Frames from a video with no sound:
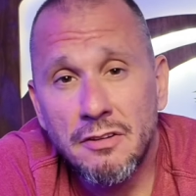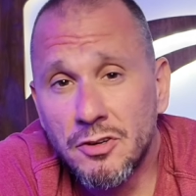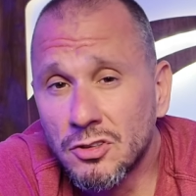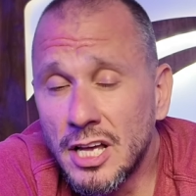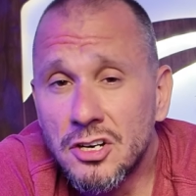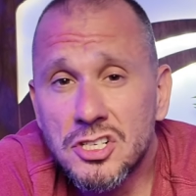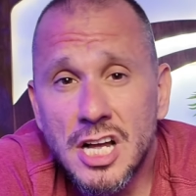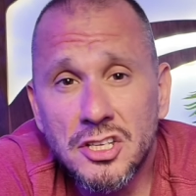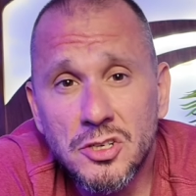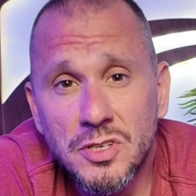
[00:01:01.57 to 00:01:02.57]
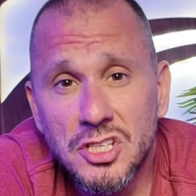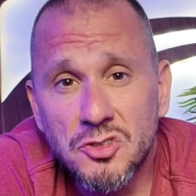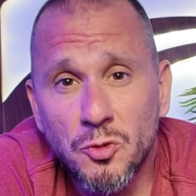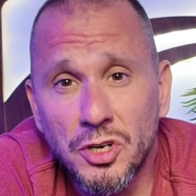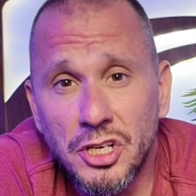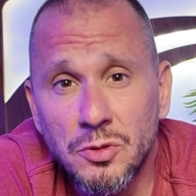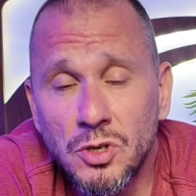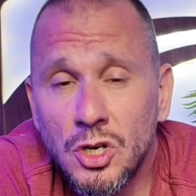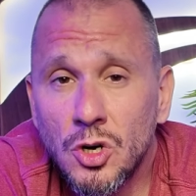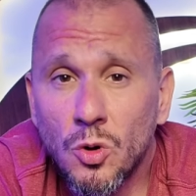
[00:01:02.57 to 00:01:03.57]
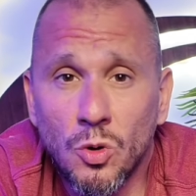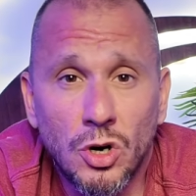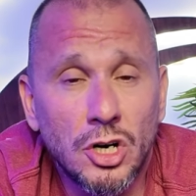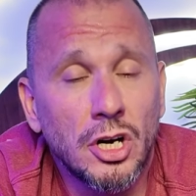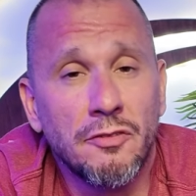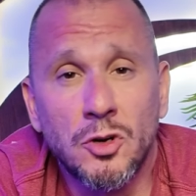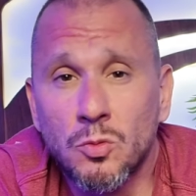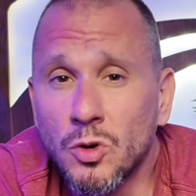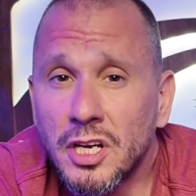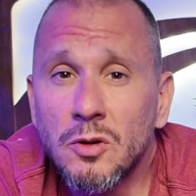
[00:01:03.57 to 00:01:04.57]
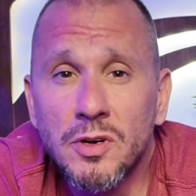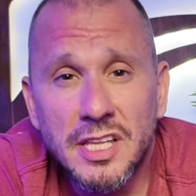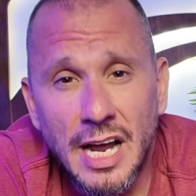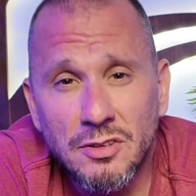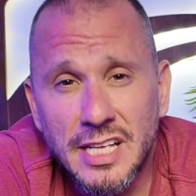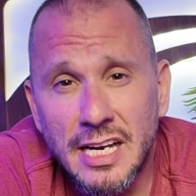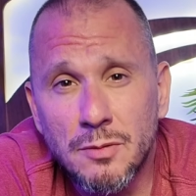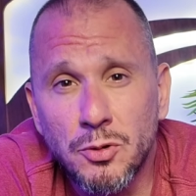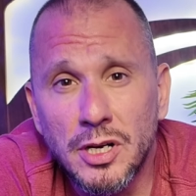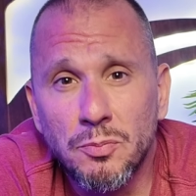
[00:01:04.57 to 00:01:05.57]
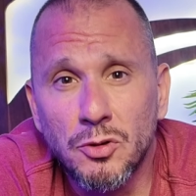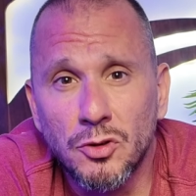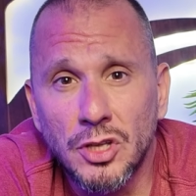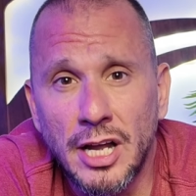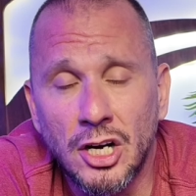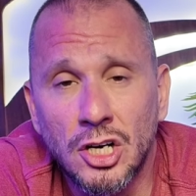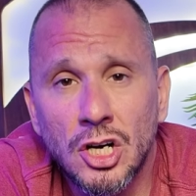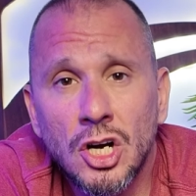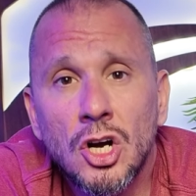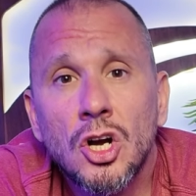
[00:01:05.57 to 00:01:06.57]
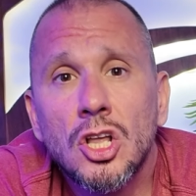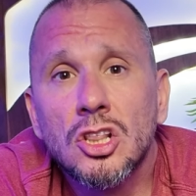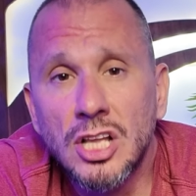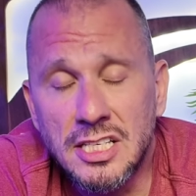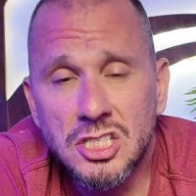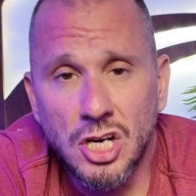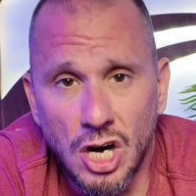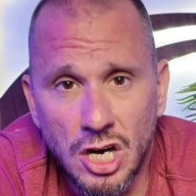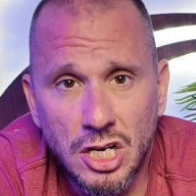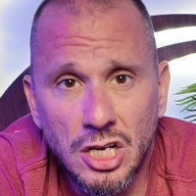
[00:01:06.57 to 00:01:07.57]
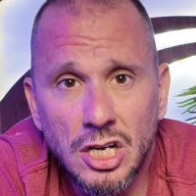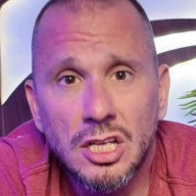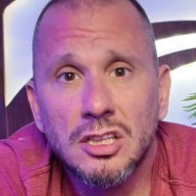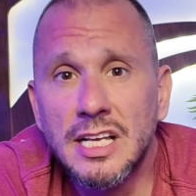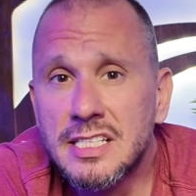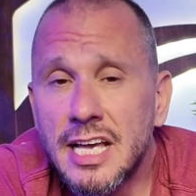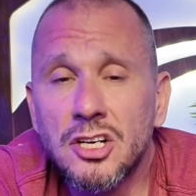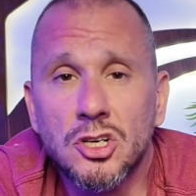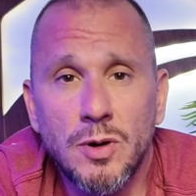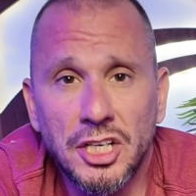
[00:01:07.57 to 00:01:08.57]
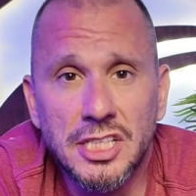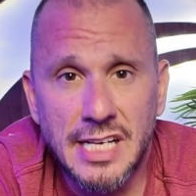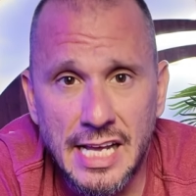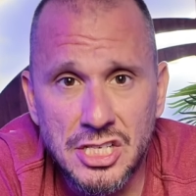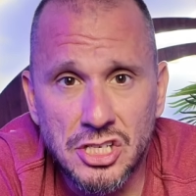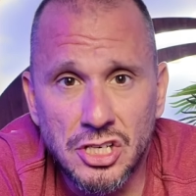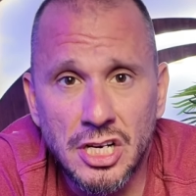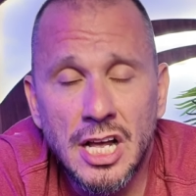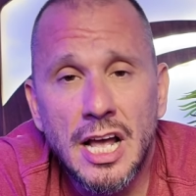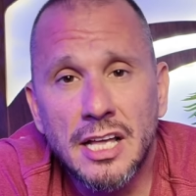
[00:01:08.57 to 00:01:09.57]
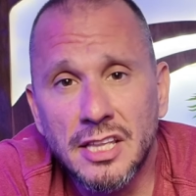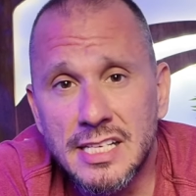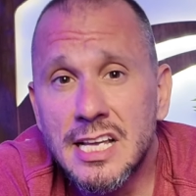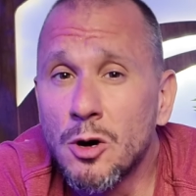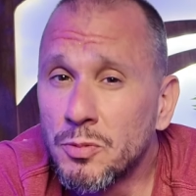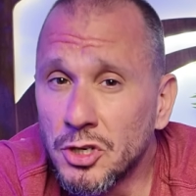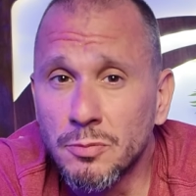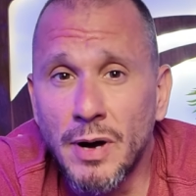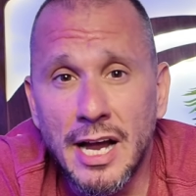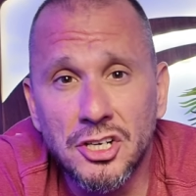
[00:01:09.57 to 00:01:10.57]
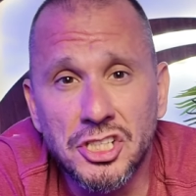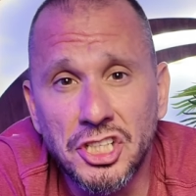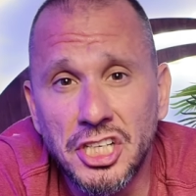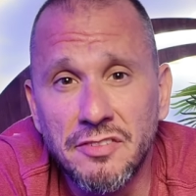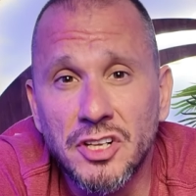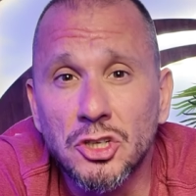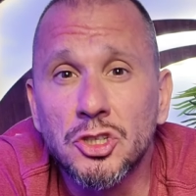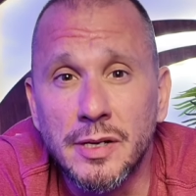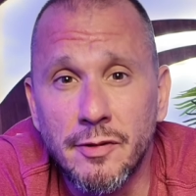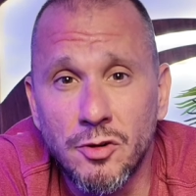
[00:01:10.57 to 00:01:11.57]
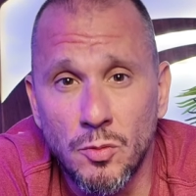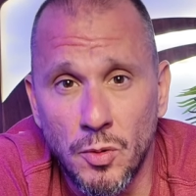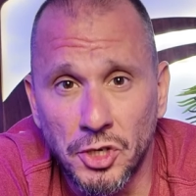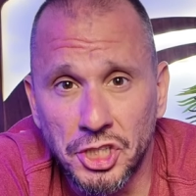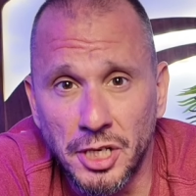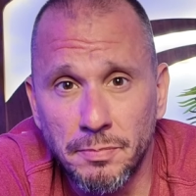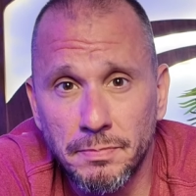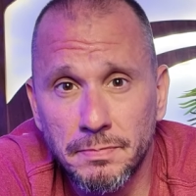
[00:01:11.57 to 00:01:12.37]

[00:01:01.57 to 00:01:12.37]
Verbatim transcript: If your lender is not doing this for you, or if you're working with an outdated pre approval letter, let's talk, let's get your questions answered, and let's help your buyers achieve their dream of home ownership.